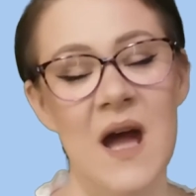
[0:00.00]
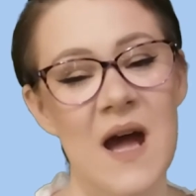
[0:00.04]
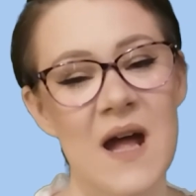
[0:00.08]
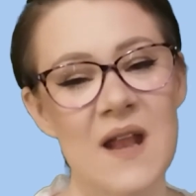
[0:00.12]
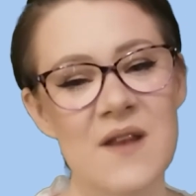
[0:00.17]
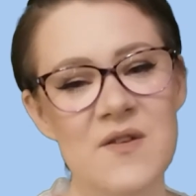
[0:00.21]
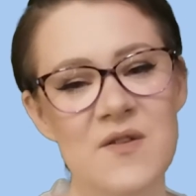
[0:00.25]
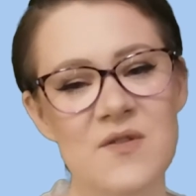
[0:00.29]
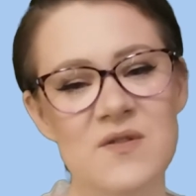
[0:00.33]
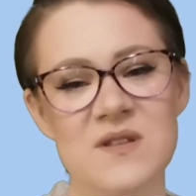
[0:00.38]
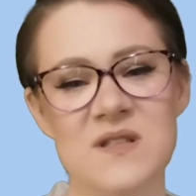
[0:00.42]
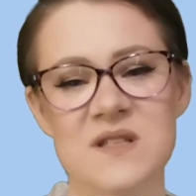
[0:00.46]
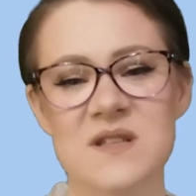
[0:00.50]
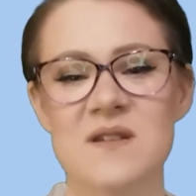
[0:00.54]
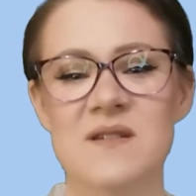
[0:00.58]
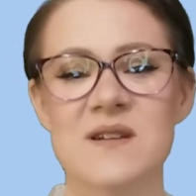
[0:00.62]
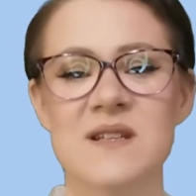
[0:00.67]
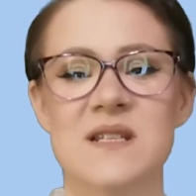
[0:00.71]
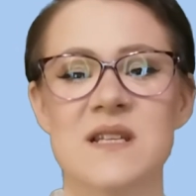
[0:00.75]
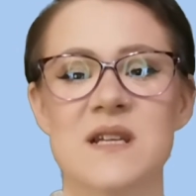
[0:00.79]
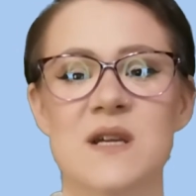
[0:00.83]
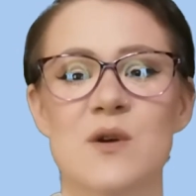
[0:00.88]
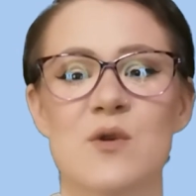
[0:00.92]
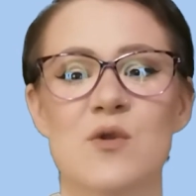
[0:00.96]
and not
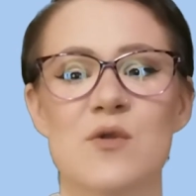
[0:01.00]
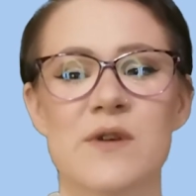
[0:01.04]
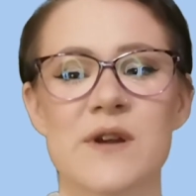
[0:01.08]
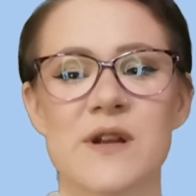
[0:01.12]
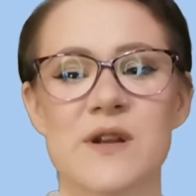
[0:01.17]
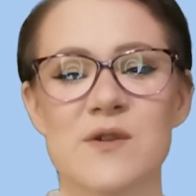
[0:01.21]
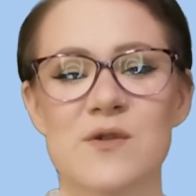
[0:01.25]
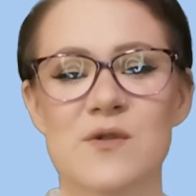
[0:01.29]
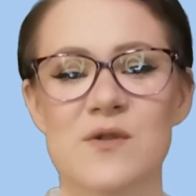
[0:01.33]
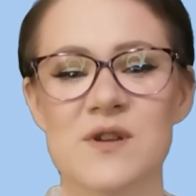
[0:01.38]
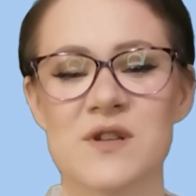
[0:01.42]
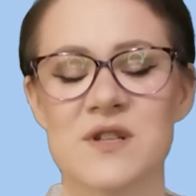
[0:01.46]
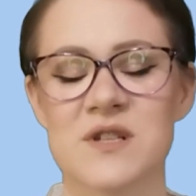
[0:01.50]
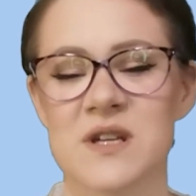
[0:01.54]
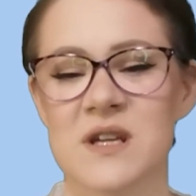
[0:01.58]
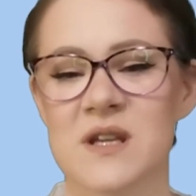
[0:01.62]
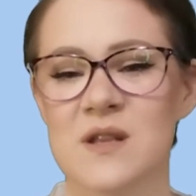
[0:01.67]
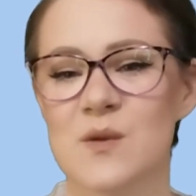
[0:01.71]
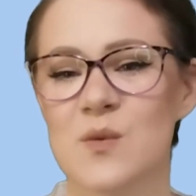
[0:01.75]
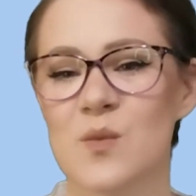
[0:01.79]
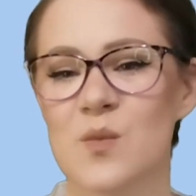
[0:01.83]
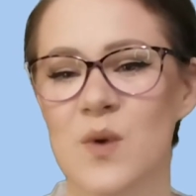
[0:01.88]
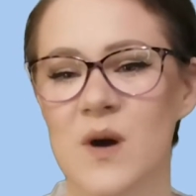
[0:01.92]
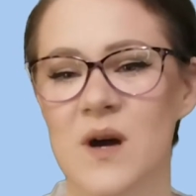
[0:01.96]
citing or
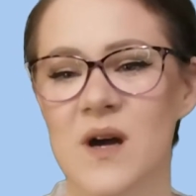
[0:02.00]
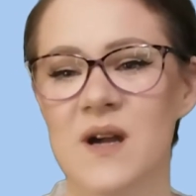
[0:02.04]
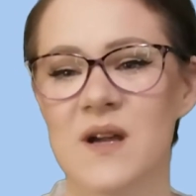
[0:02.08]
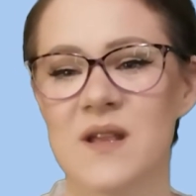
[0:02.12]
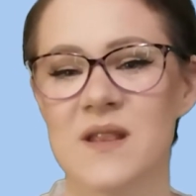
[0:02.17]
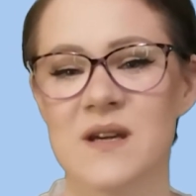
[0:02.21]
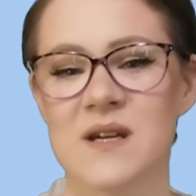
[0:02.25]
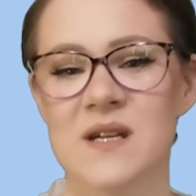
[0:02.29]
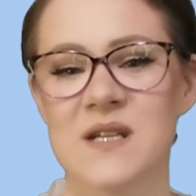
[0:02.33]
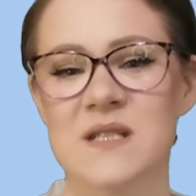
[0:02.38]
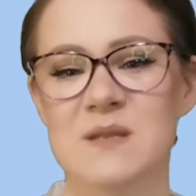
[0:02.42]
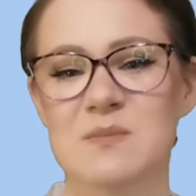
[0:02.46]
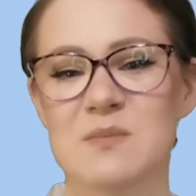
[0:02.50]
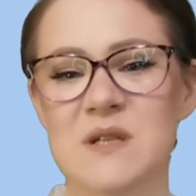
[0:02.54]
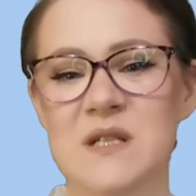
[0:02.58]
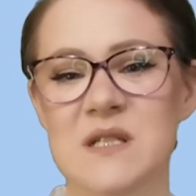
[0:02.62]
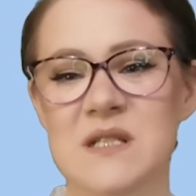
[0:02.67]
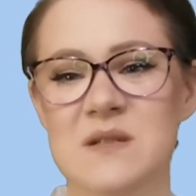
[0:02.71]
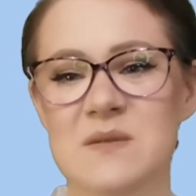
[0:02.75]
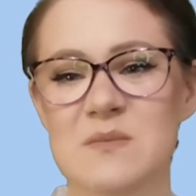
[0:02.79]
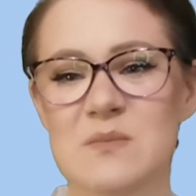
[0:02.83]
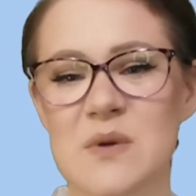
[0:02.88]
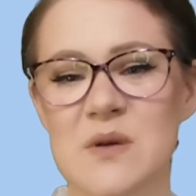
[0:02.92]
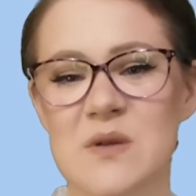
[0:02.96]
acknowledging the work that has
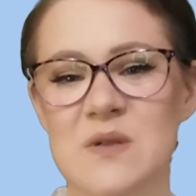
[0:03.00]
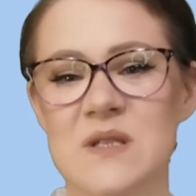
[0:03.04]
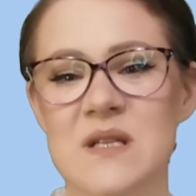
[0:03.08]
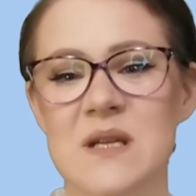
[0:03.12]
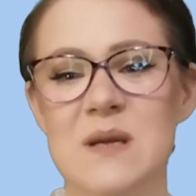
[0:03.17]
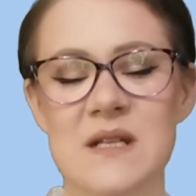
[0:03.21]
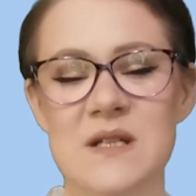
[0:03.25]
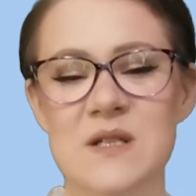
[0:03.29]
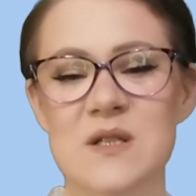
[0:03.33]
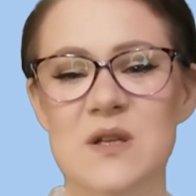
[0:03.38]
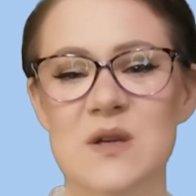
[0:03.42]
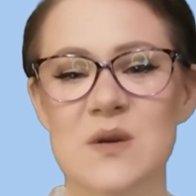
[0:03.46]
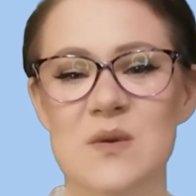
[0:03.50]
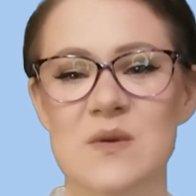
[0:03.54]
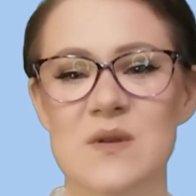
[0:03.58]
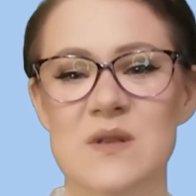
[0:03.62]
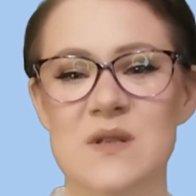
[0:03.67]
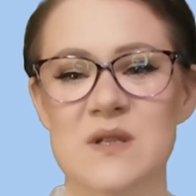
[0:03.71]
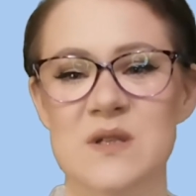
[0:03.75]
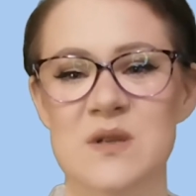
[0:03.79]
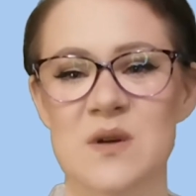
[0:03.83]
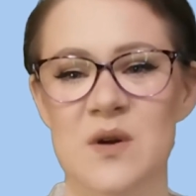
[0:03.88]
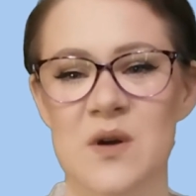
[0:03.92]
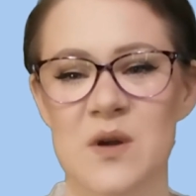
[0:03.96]
been put into
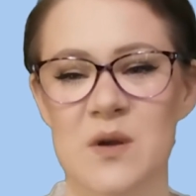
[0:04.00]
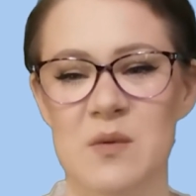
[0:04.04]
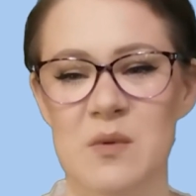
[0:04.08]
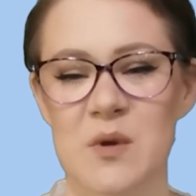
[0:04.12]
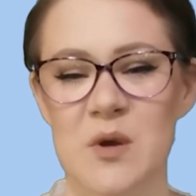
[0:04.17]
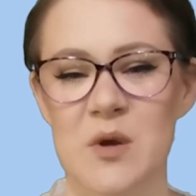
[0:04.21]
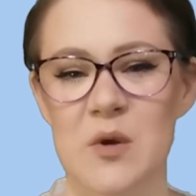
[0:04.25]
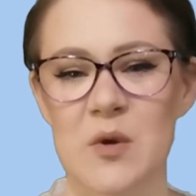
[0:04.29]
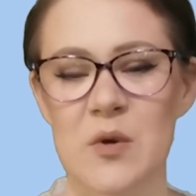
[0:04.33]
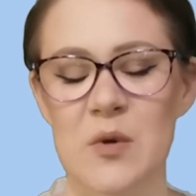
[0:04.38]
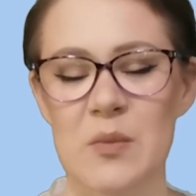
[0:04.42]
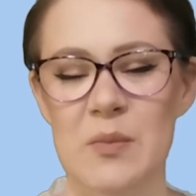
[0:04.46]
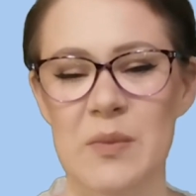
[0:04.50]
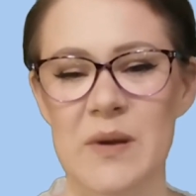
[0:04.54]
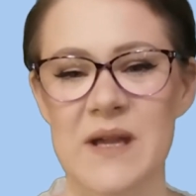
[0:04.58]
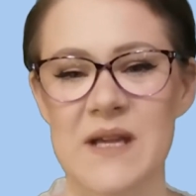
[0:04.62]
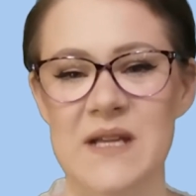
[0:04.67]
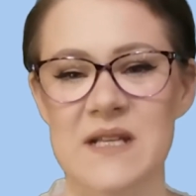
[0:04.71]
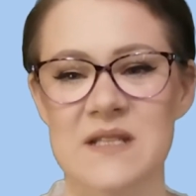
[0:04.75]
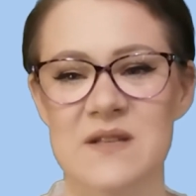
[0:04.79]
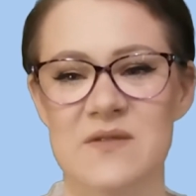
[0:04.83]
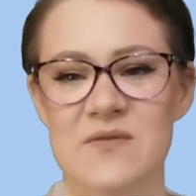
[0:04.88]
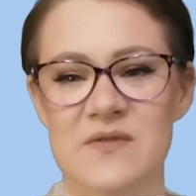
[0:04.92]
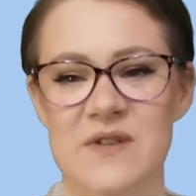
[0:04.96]
the document or
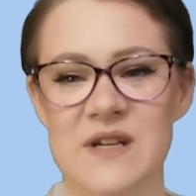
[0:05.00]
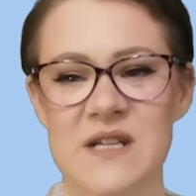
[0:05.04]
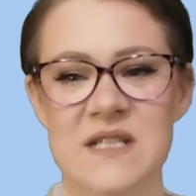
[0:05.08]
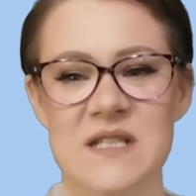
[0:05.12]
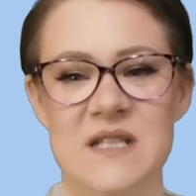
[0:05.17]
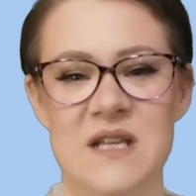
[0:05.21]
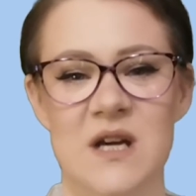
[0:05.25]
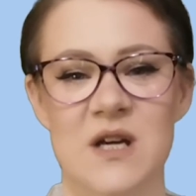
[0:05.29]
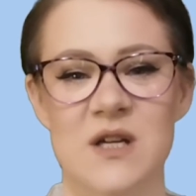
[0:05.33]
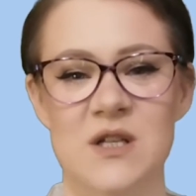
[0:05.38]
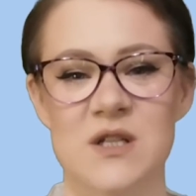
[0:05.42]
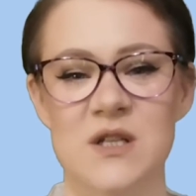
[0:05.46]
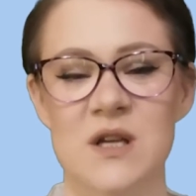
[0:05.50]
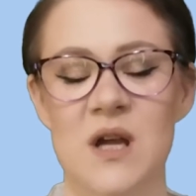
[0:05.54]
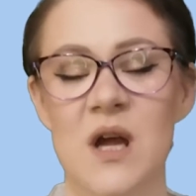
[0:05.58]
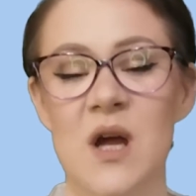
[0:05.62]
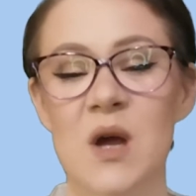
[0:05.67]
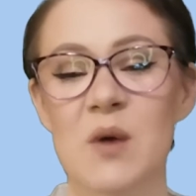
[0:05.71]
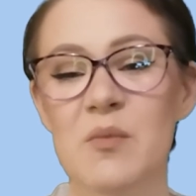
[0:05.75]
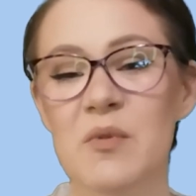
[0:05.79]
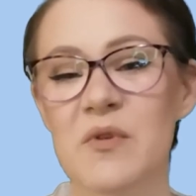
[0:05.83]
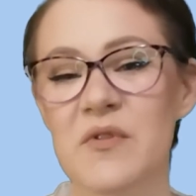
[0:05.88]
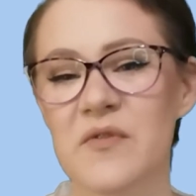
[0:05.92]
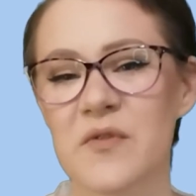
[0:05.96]
piece of research
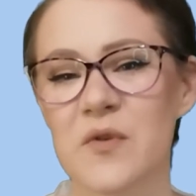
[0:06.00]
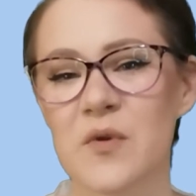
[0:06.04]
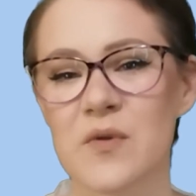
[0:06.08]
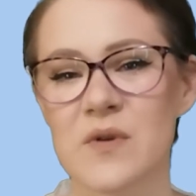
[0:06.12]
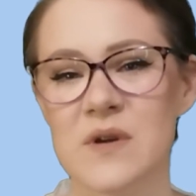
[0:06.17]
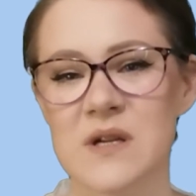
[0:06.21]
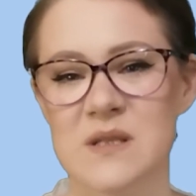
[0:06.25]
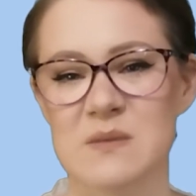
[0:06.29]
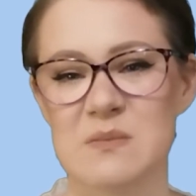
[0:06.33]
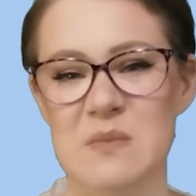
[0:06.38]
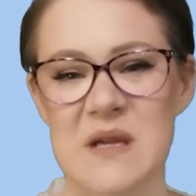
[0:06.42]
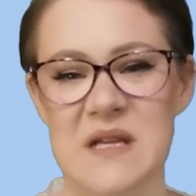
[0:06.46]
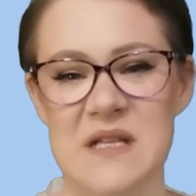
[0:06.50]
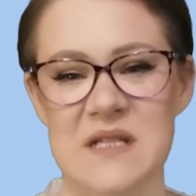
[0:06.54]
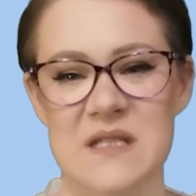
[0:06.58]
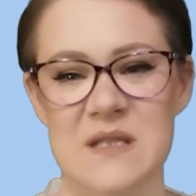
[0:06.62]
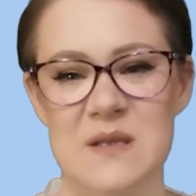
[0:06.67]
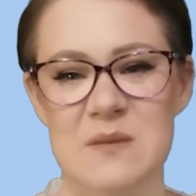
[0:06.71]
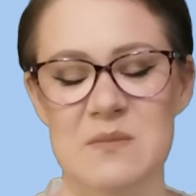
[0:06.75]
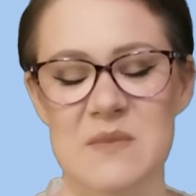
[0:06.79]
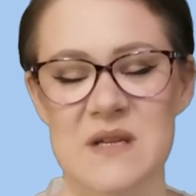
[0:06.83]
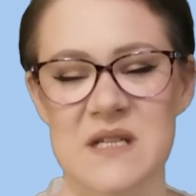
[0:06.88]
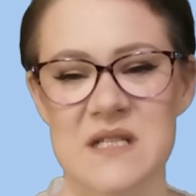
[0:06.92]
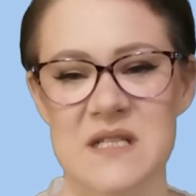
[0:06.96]
before it has been
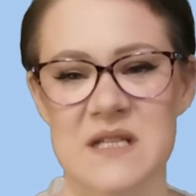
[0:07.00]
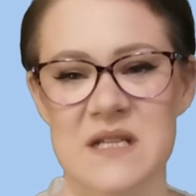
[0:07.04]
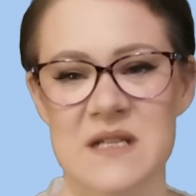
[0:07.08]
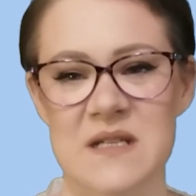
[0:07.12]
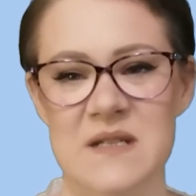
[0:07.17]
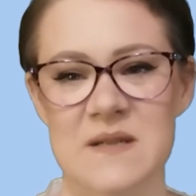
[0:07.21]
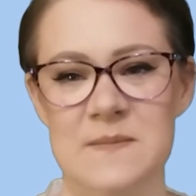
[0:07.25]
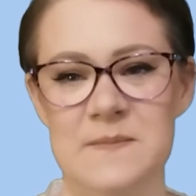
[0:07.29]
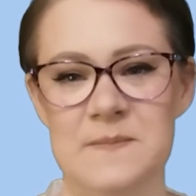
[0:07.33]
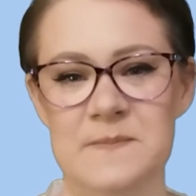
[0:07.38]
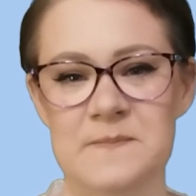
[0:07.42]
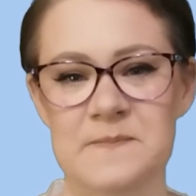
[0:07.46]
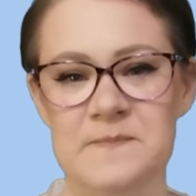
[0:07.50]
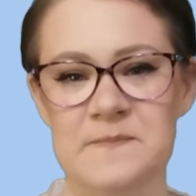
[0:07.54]
submitted.